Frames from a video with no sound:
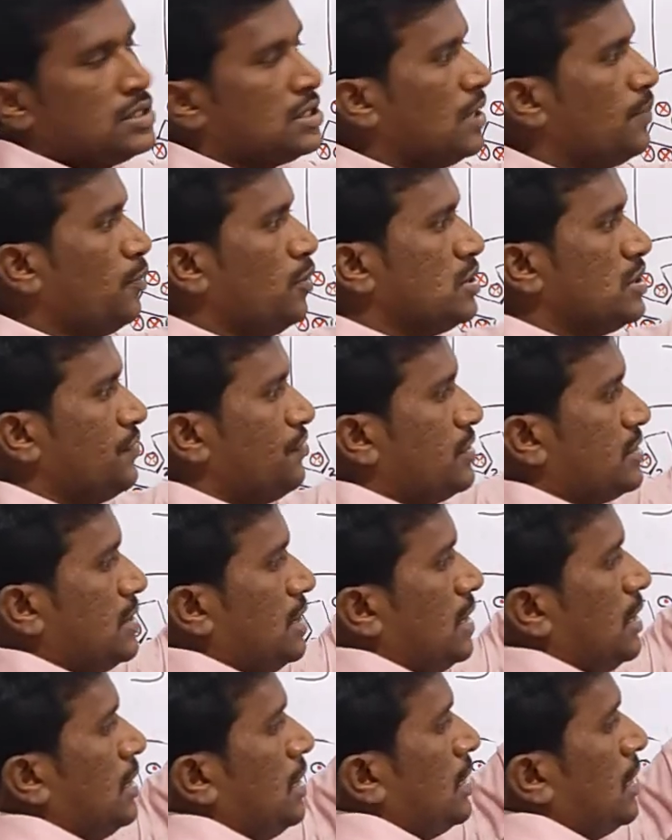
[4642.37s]
Suppose if you
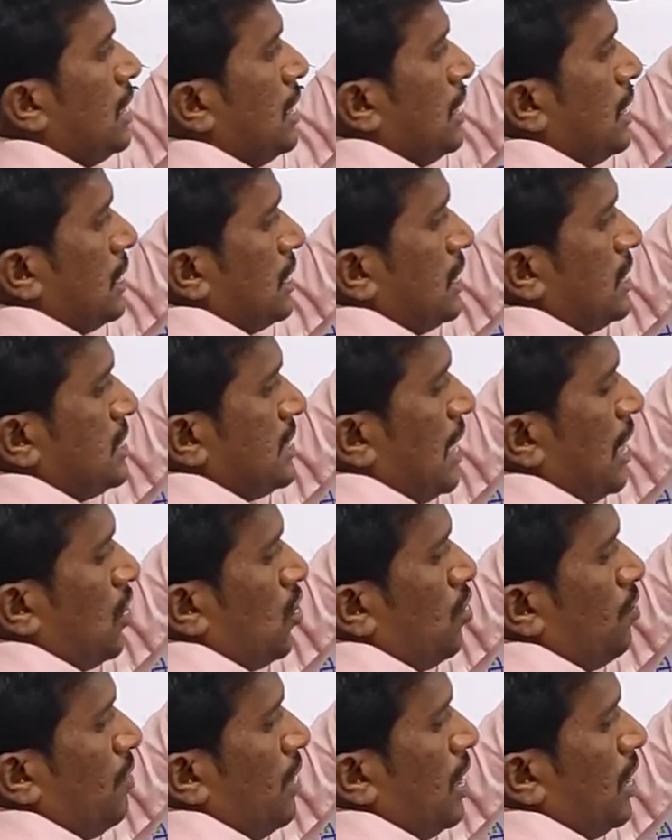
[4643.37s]
see this
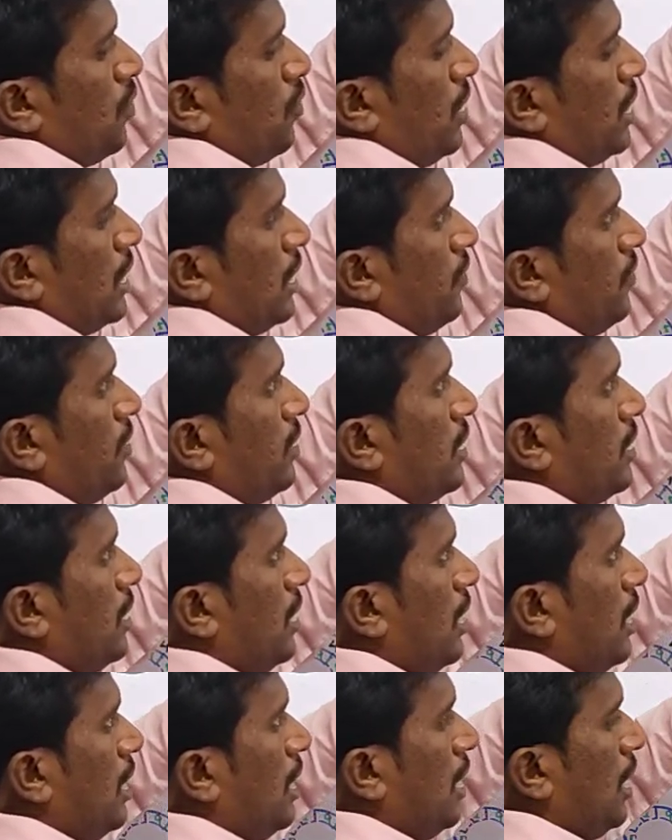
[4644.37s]
arrow mark, whatever
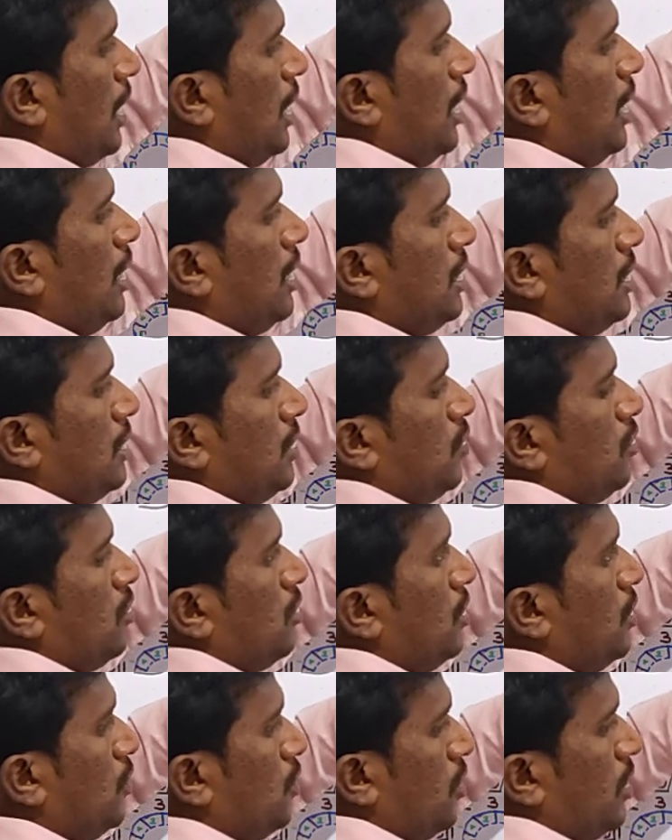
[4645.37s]

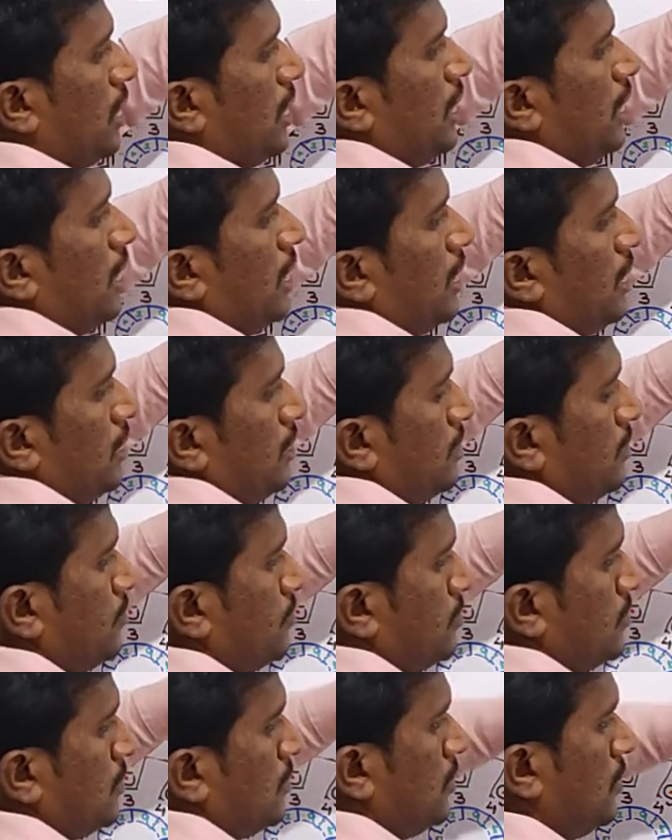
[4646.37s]
you wrote
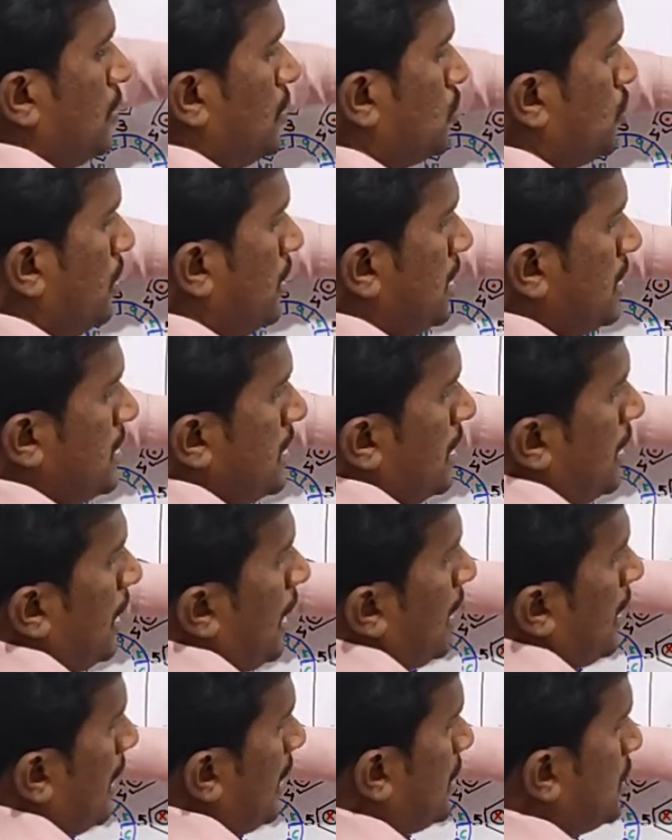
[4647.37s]
here, it is
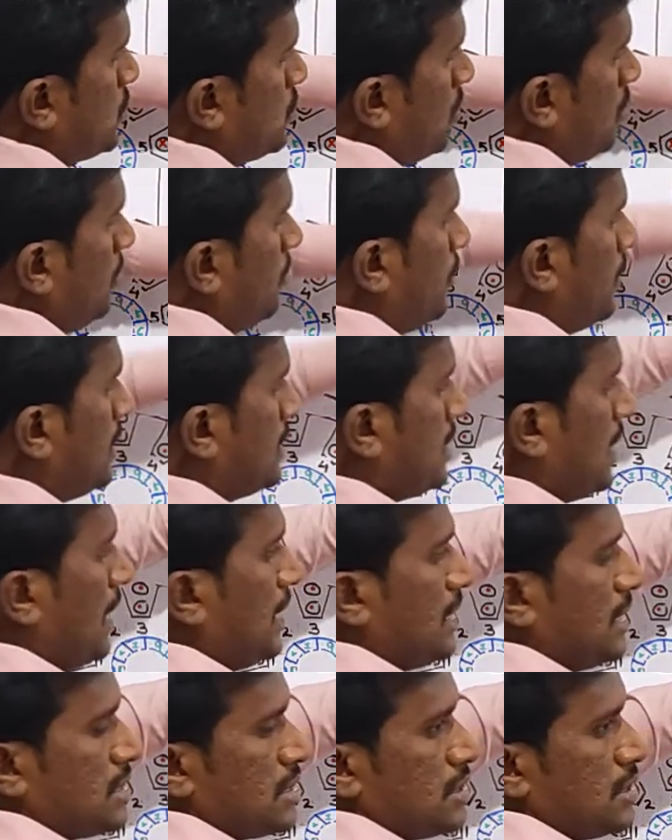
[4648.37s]
like this, no? It is
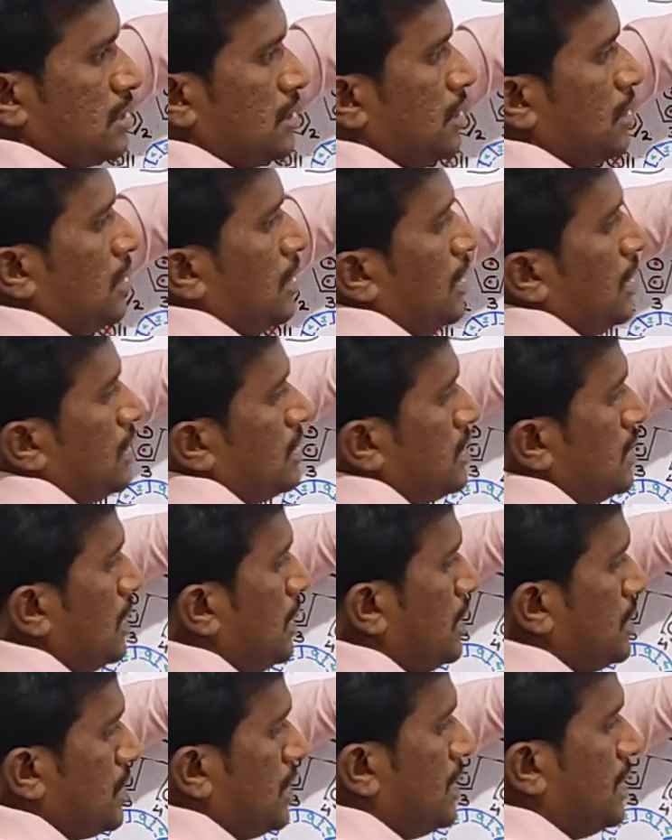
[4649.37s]
like this.
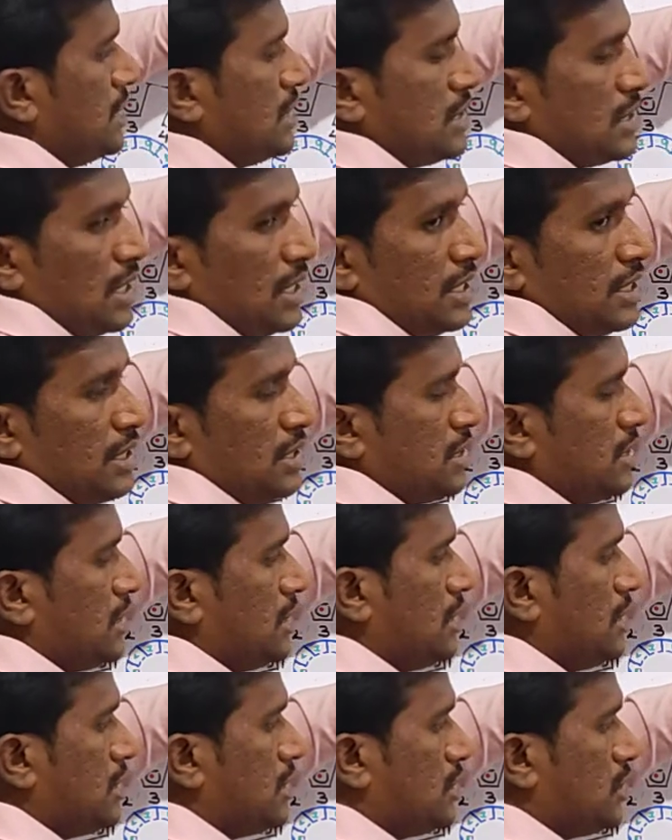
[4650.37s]
Initially
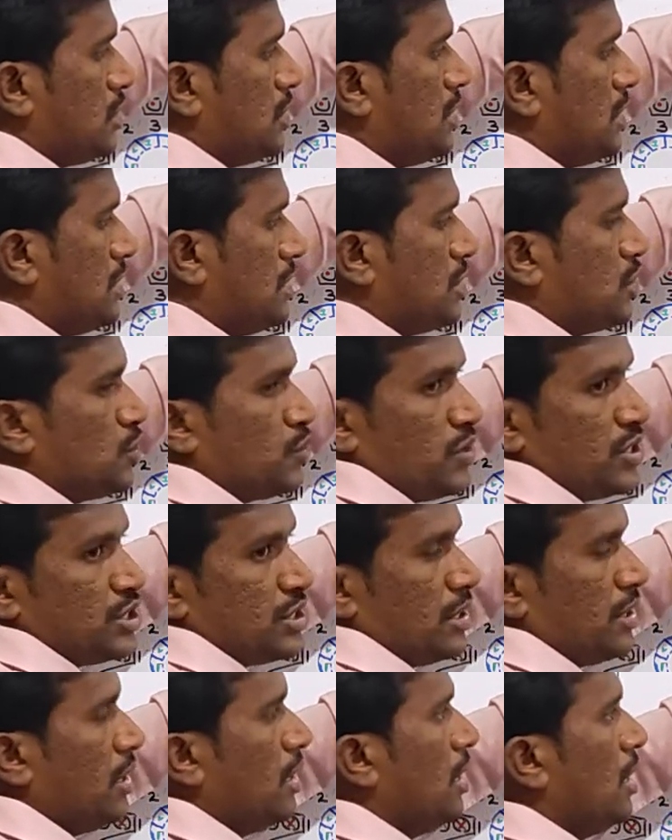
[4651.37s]
this is the
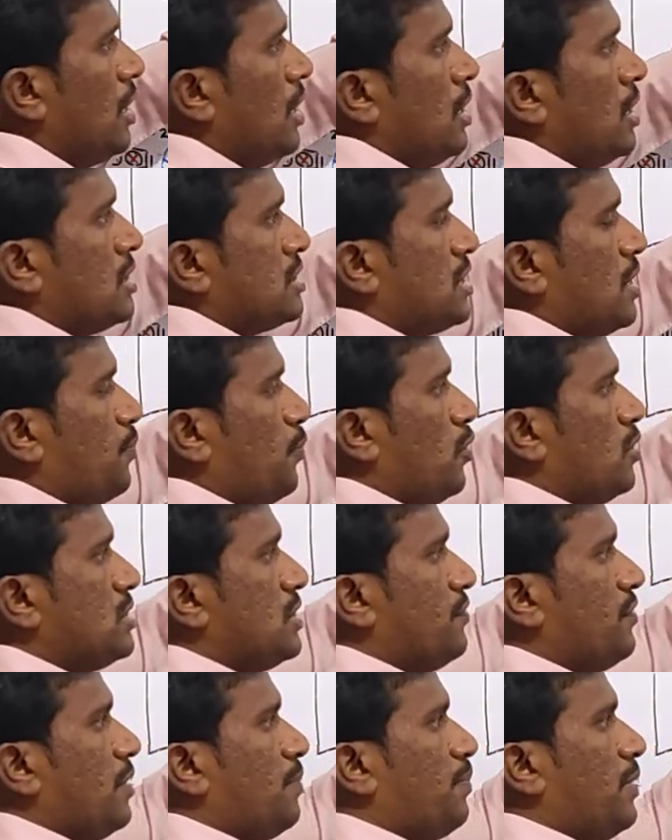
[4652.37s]
situation.
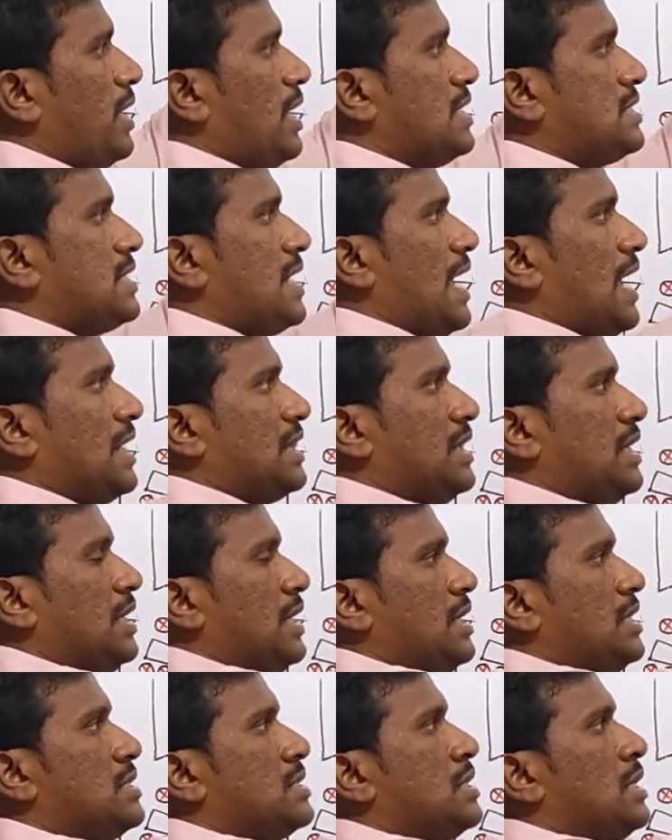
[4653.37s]
Suppose if I place like
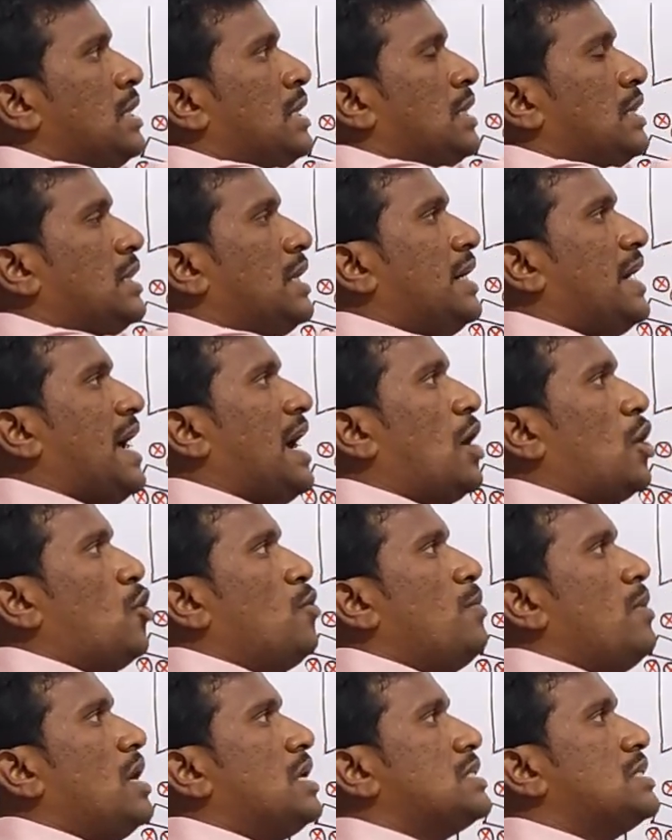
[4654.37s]
this, that
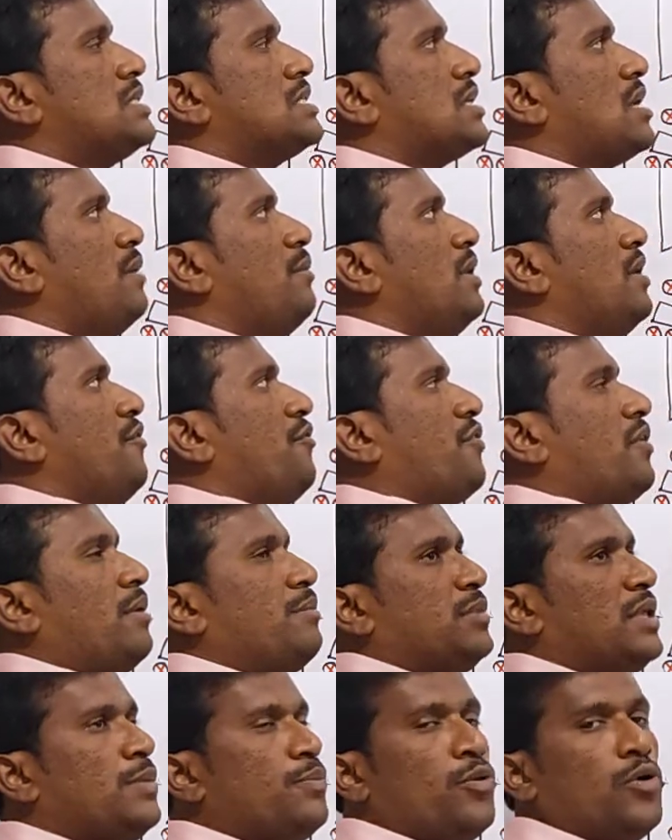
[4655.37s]
arrow mark is coming
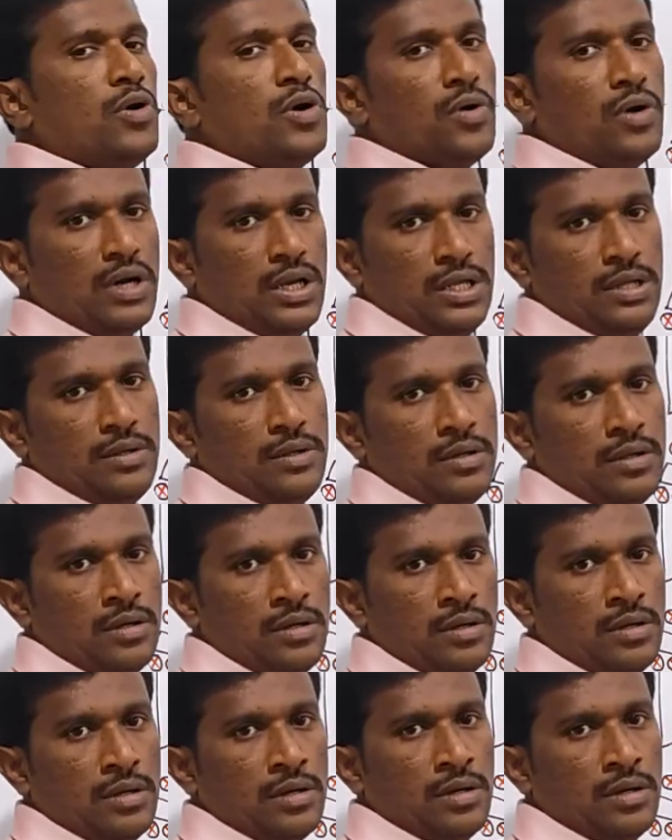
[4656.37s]
from the board only.